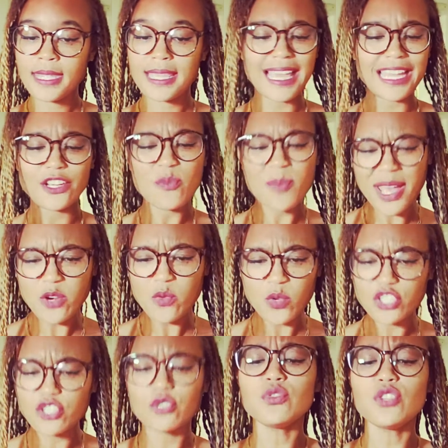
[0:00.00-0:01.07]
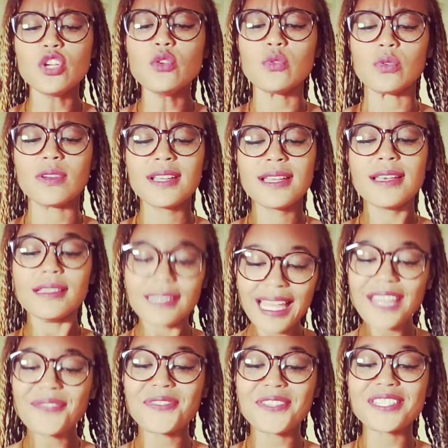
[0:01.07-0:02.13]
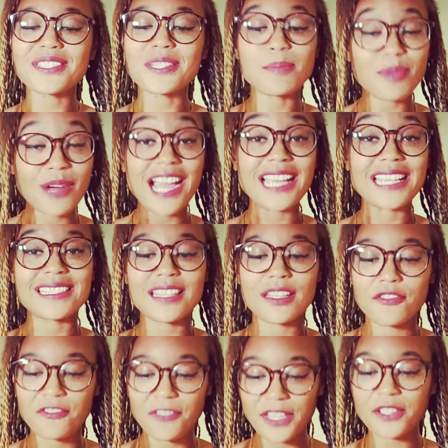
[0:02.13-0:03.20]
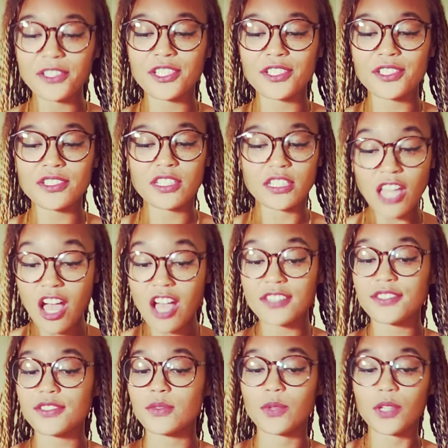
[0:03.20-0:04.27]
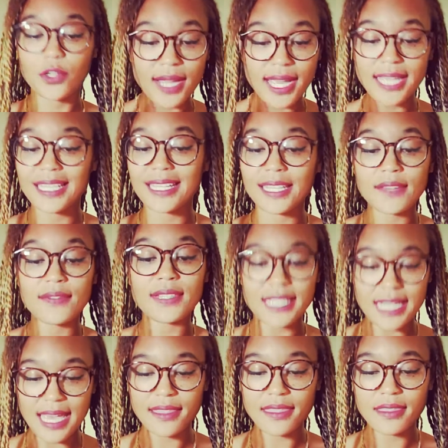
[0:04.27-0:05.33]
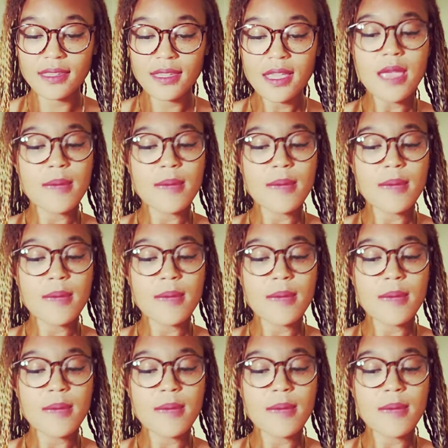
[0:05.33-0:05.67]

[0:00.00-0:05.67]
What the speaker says: That no matter what you do, life is comprised of failures, loss, regret, and even death.